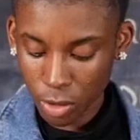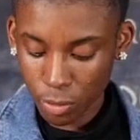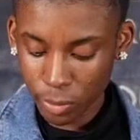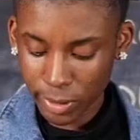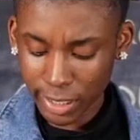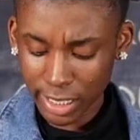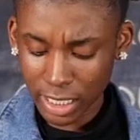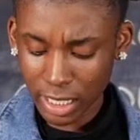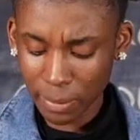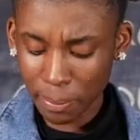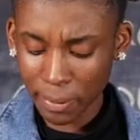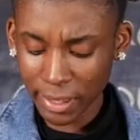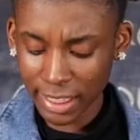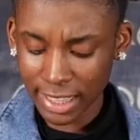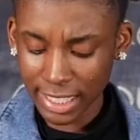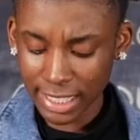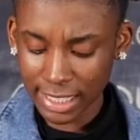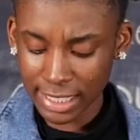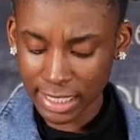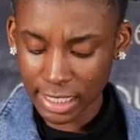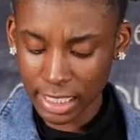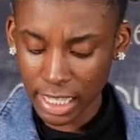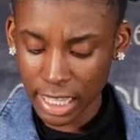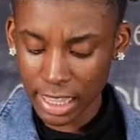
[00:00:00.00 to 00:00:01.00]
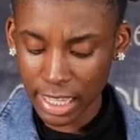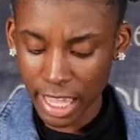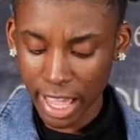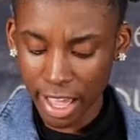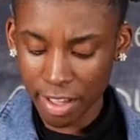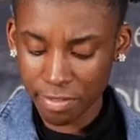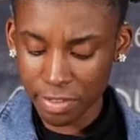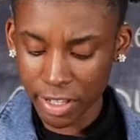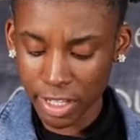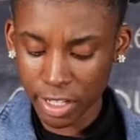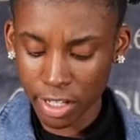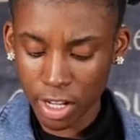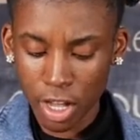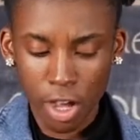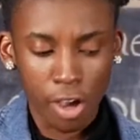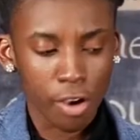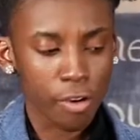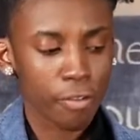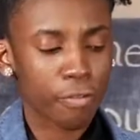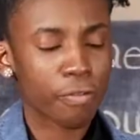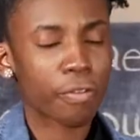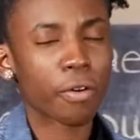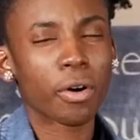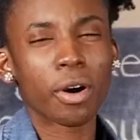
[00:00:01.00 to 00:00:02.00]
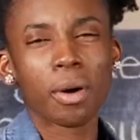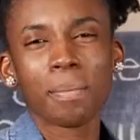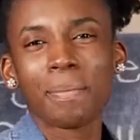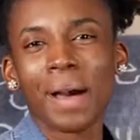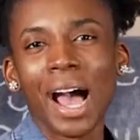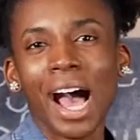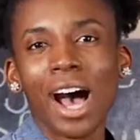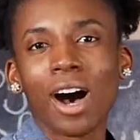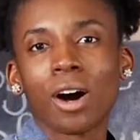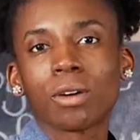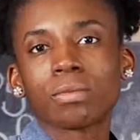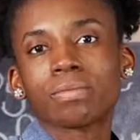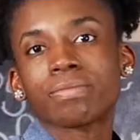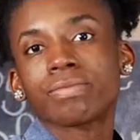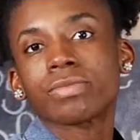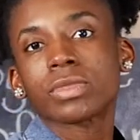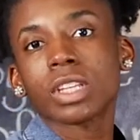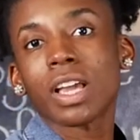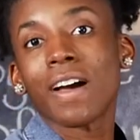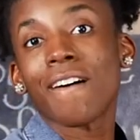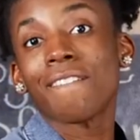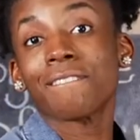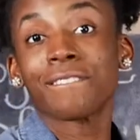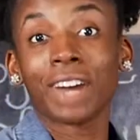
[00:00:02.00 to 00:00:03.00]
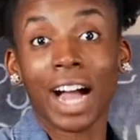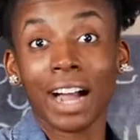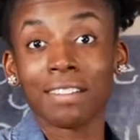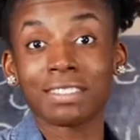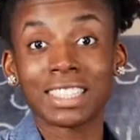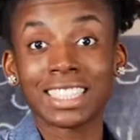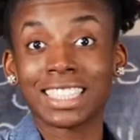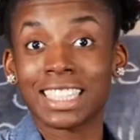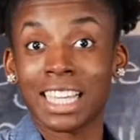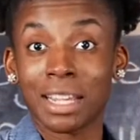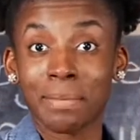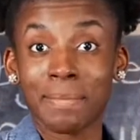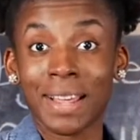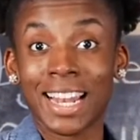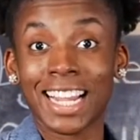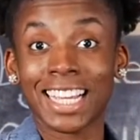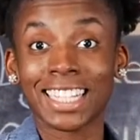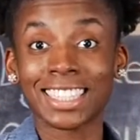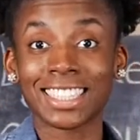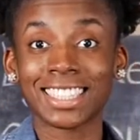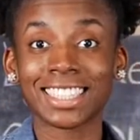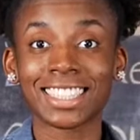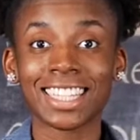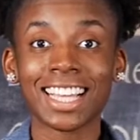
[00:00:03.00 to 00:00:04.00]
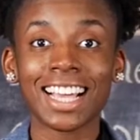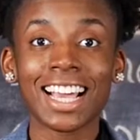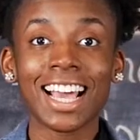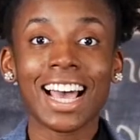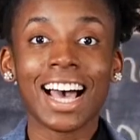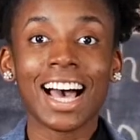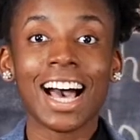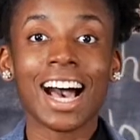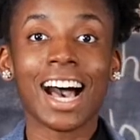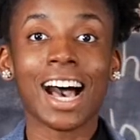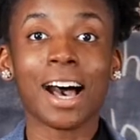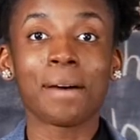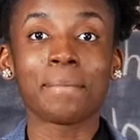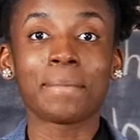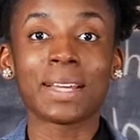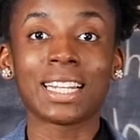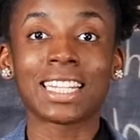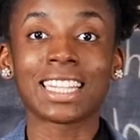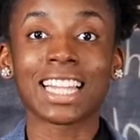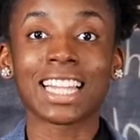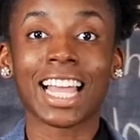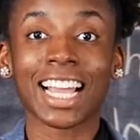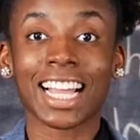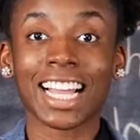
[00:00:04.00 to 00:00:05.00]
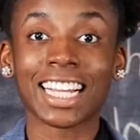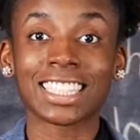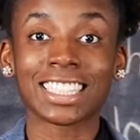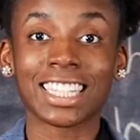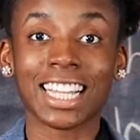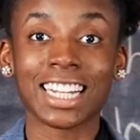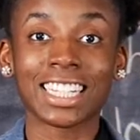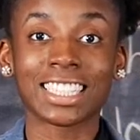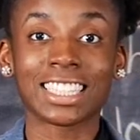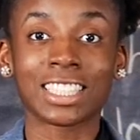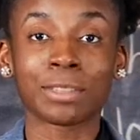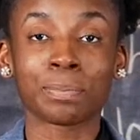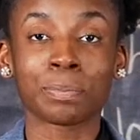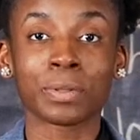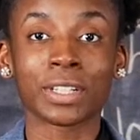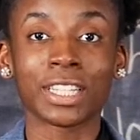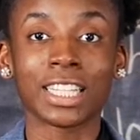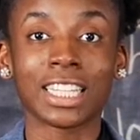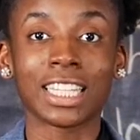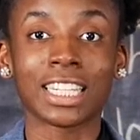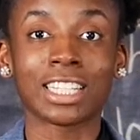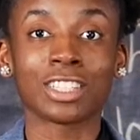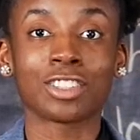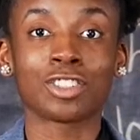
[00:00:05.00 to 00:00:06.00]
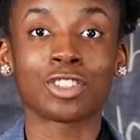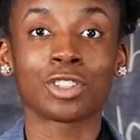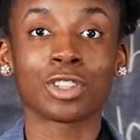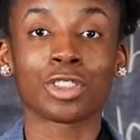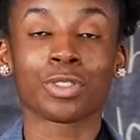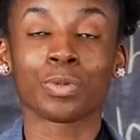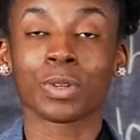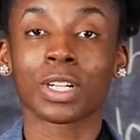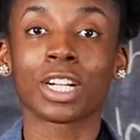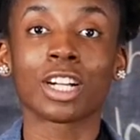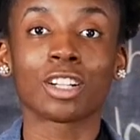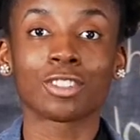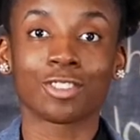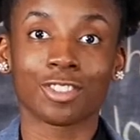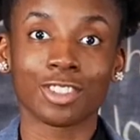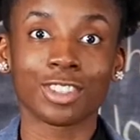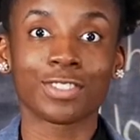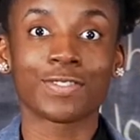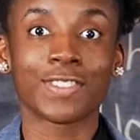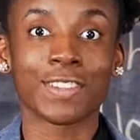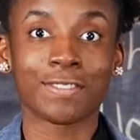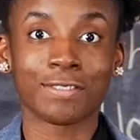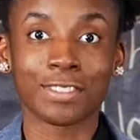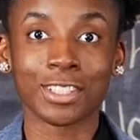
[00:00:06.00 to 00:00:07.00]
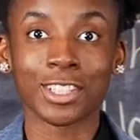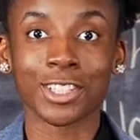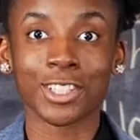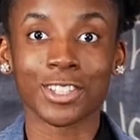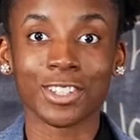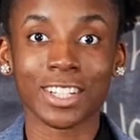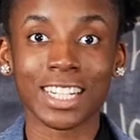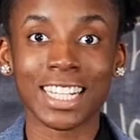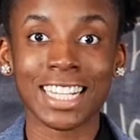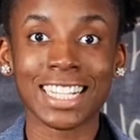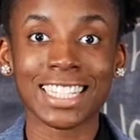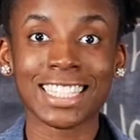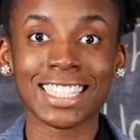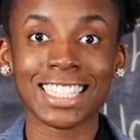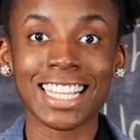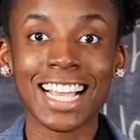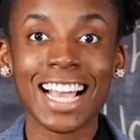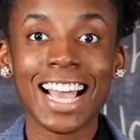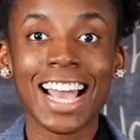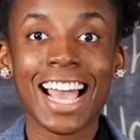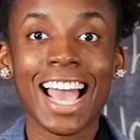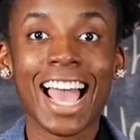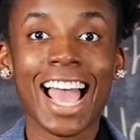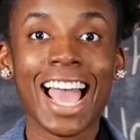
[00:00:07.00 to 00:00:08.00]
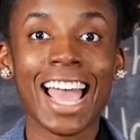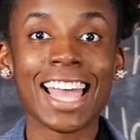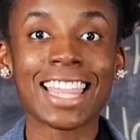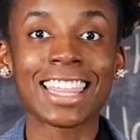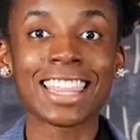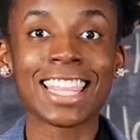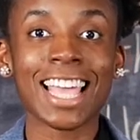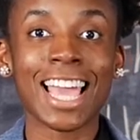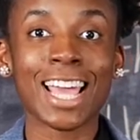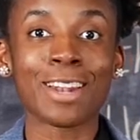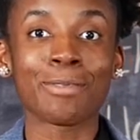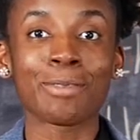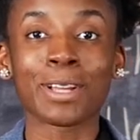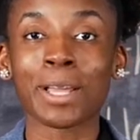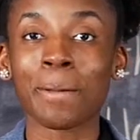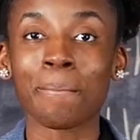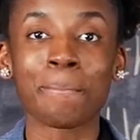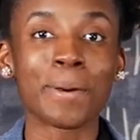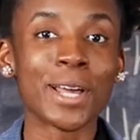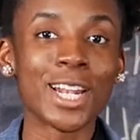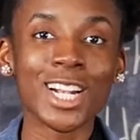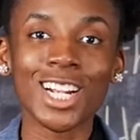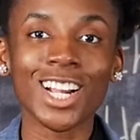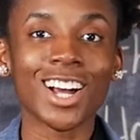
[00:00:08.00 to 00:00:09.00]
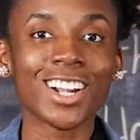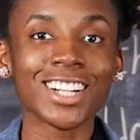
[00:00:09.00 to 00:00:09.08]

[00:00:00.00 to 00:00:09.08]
we're gonna put this in the oven for about 5 to 10 minutes. And like I said, it's preheated to 350 degrees. And then we can put it all